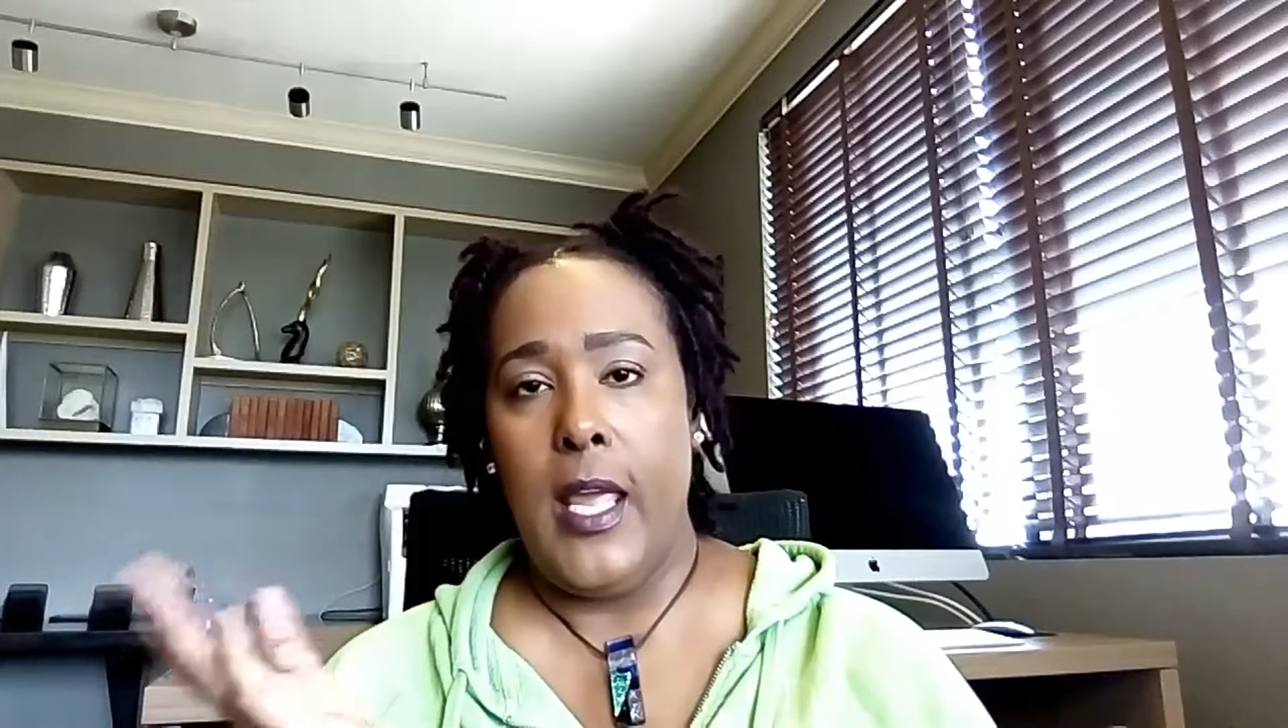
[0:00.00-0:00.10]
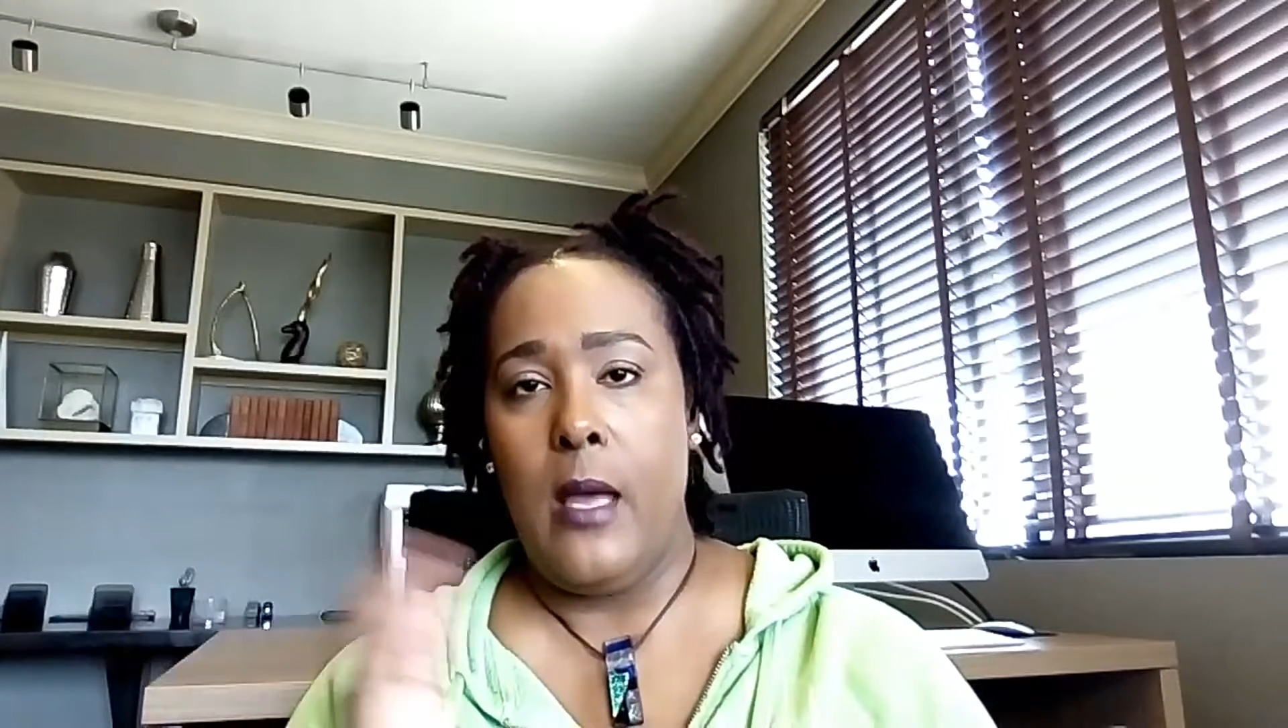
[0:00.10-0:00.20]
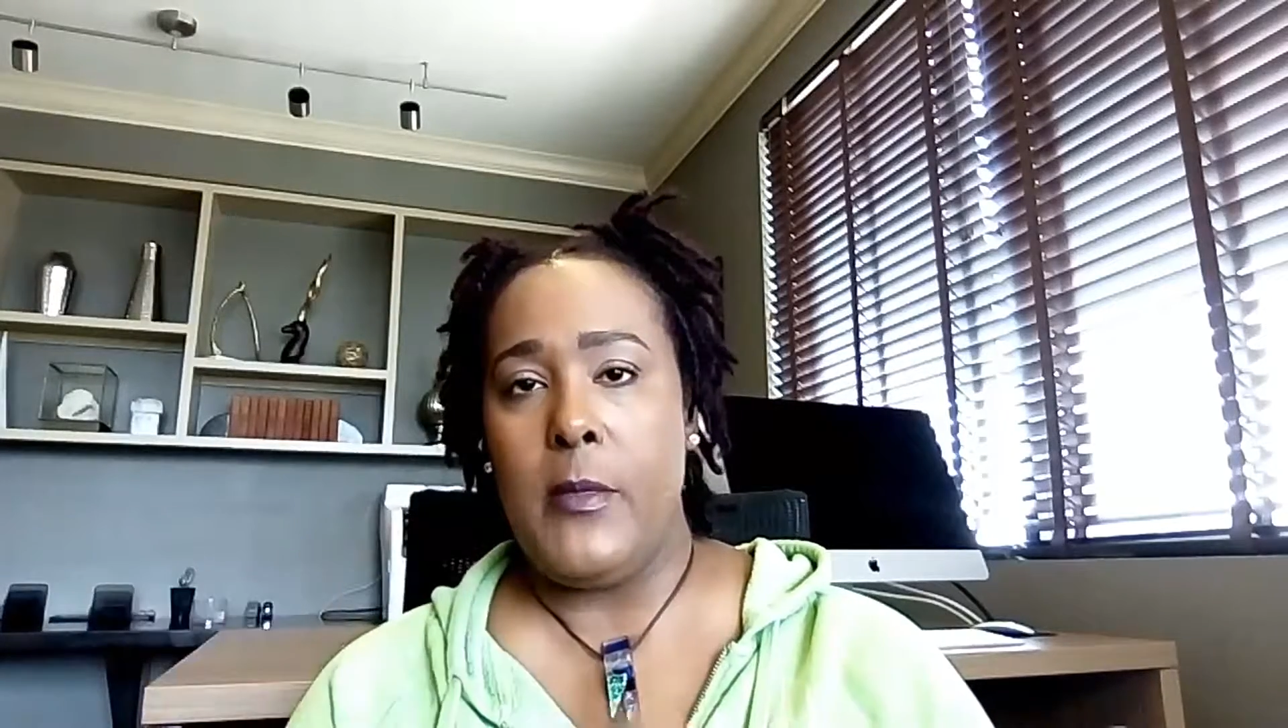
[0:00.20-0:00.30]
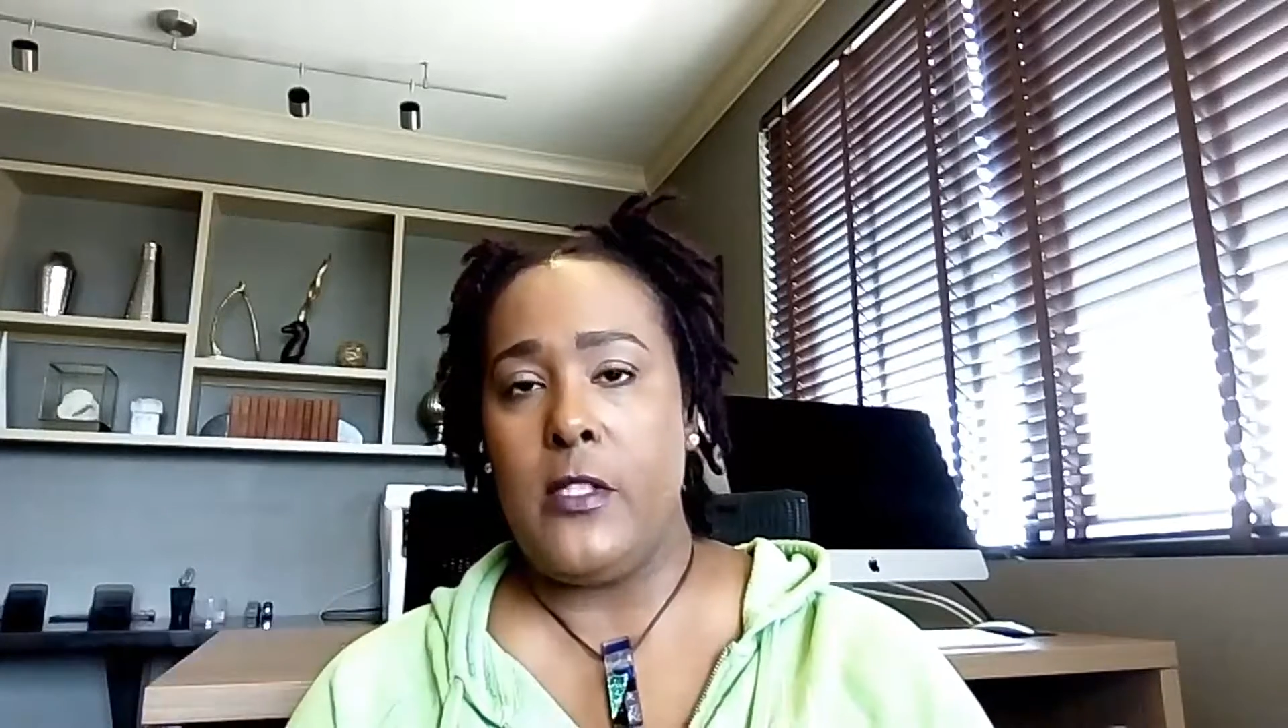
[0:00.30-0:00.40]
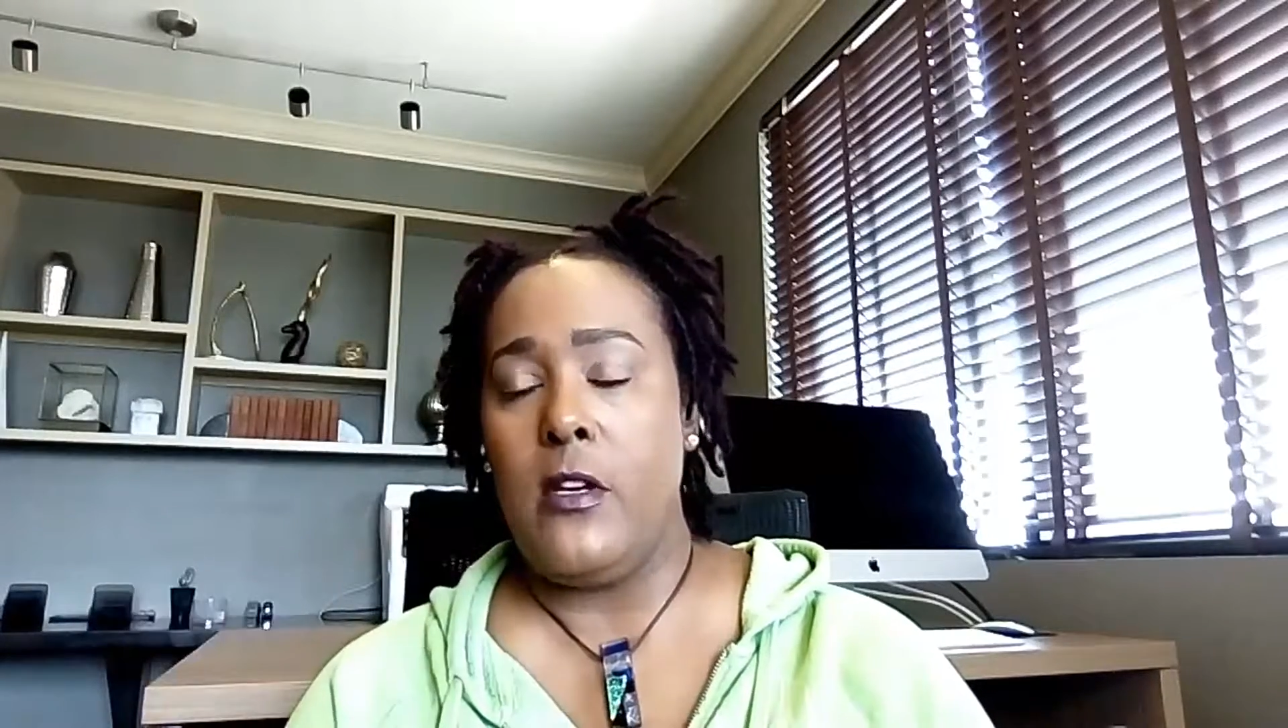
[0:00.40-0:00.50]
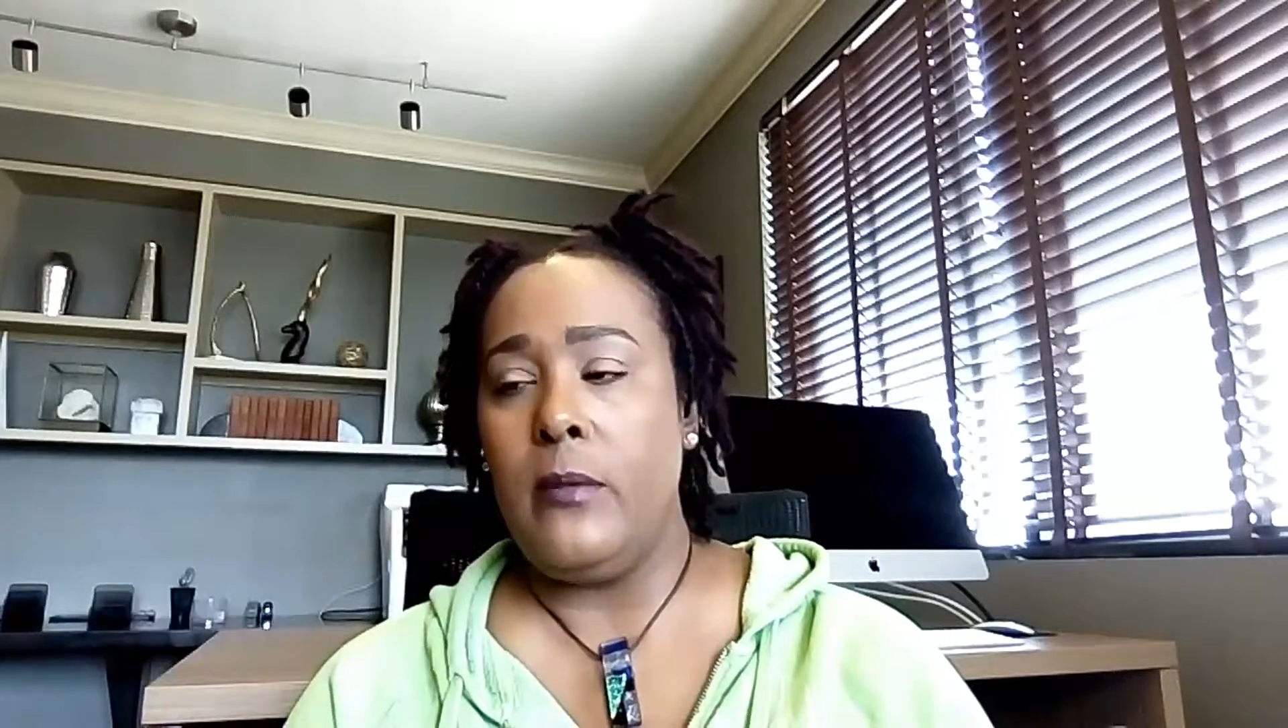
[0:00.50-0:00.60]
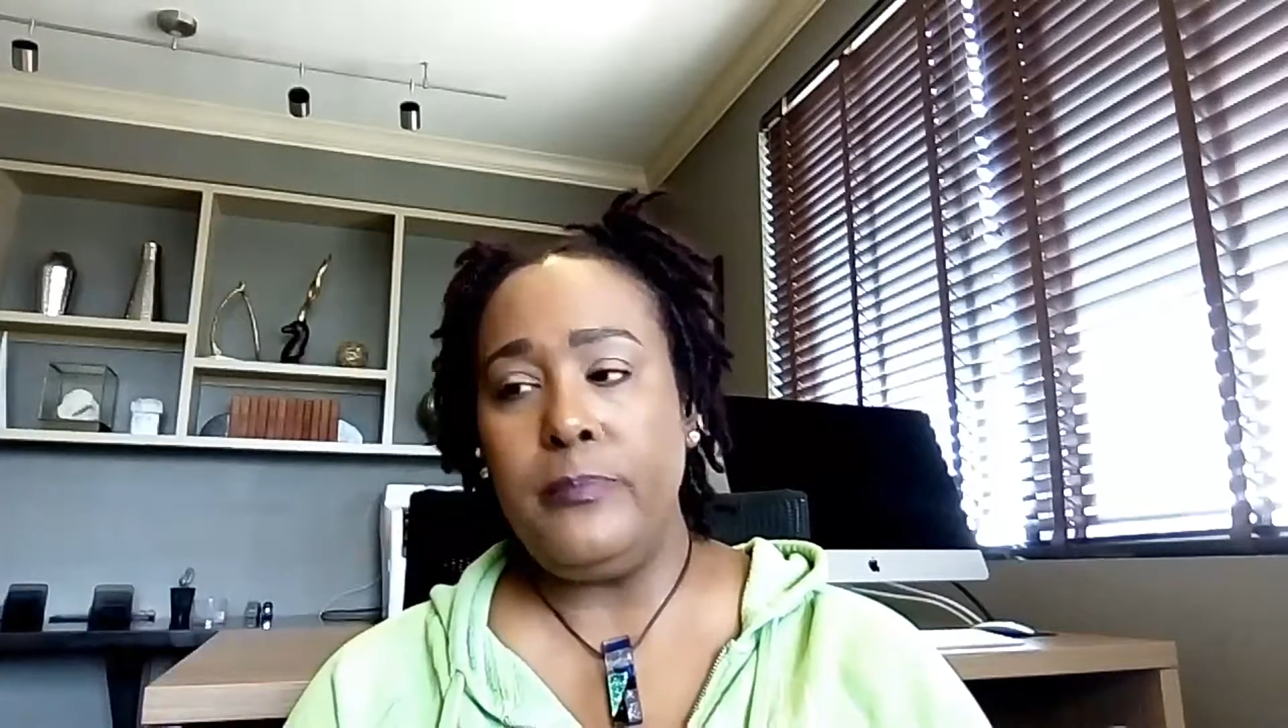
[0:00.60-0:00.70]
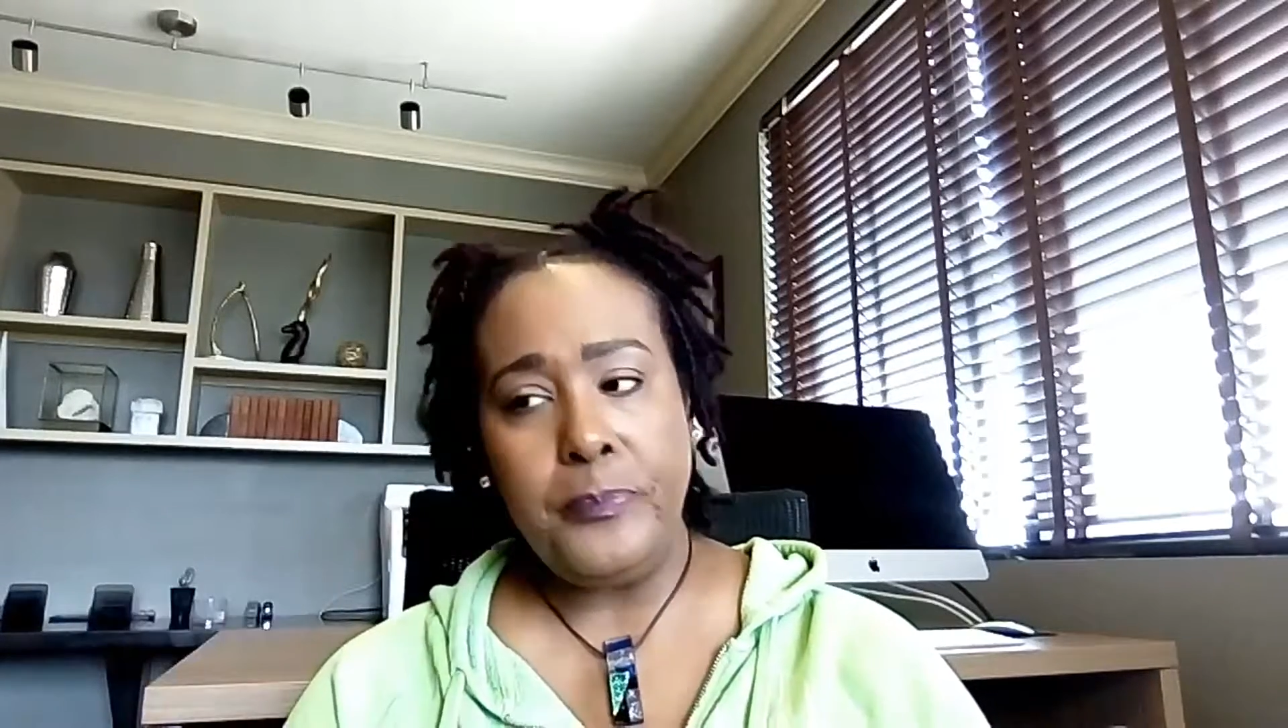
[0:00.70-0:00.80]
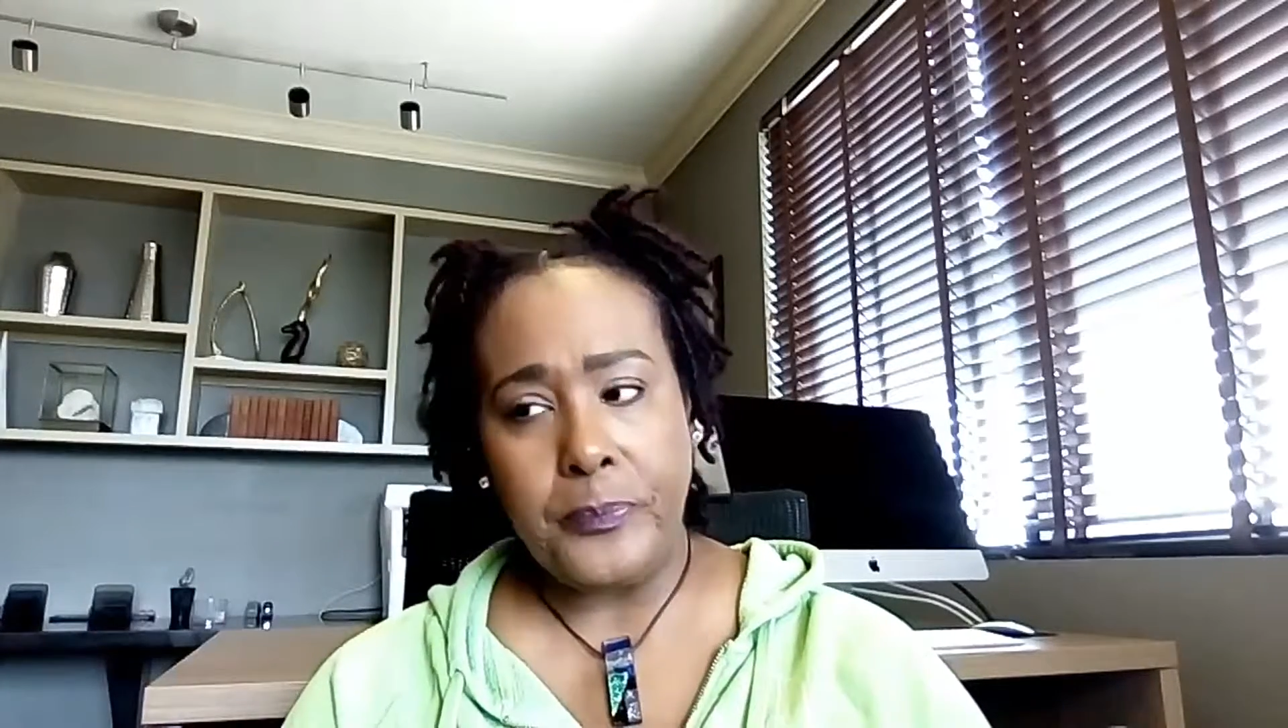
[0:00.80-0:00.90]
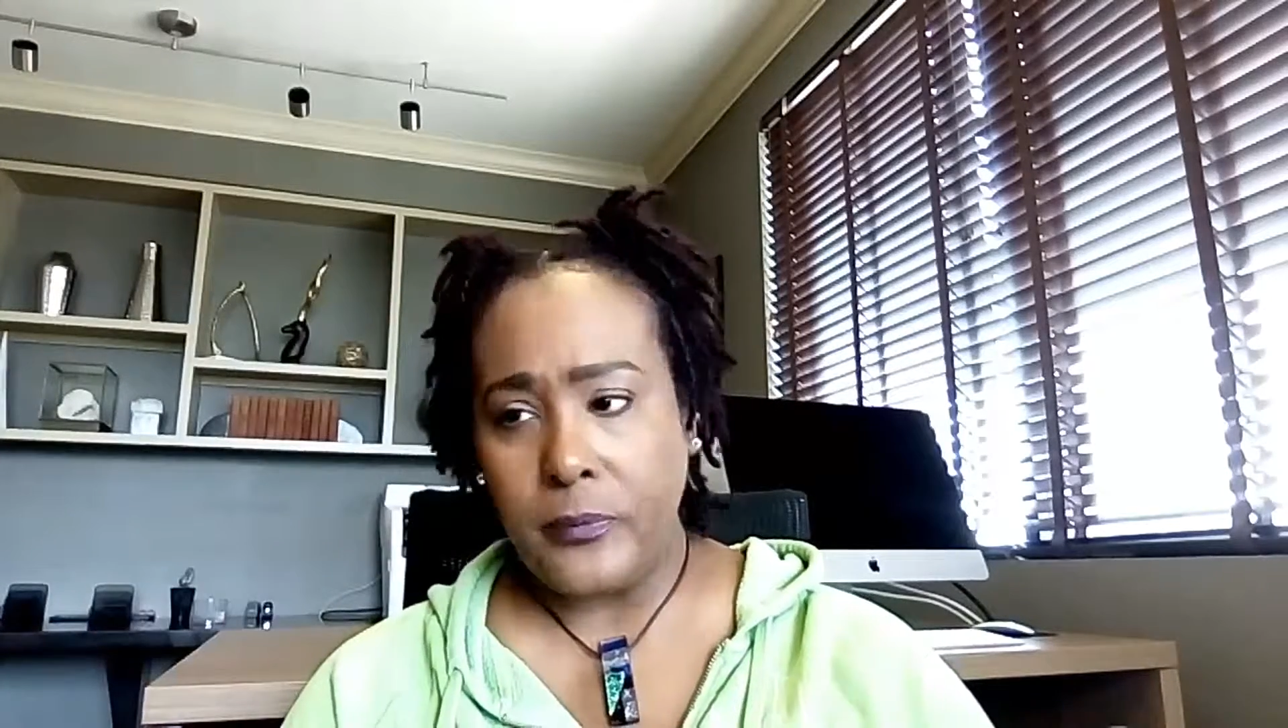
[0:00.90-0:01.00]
Amazon,